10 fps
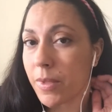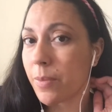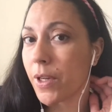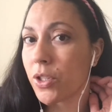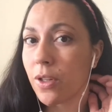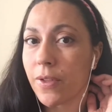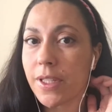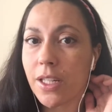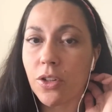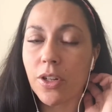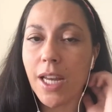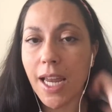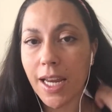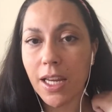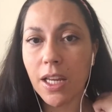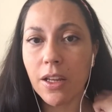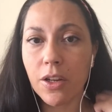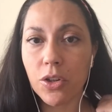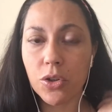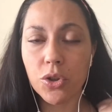especially if it's in your neck,
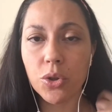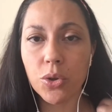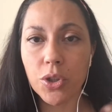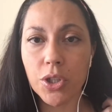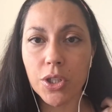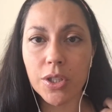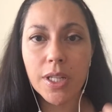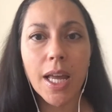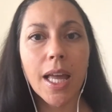your shoulders.